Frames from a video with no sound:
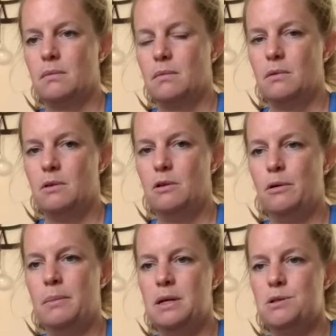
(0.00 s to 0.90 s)

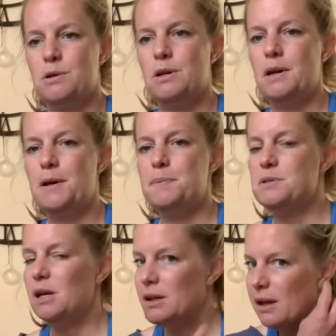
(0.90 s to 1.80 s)
So make sure your hips
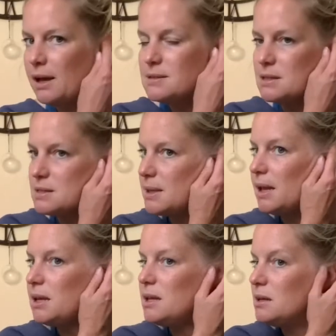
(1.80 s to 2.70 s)
stay nice and
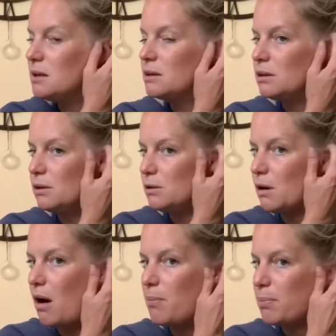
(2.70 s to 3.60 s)
steady. Your
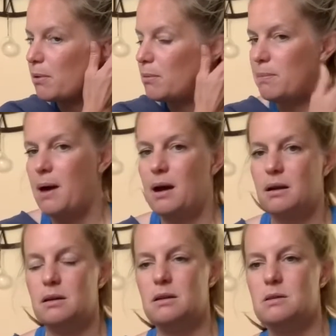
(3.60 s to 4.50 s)
upper back
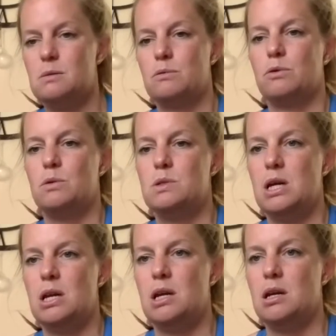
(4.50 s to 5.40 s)
is
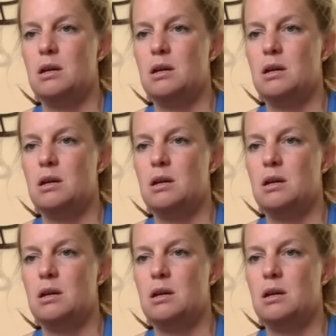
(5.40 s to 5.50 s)
rotating.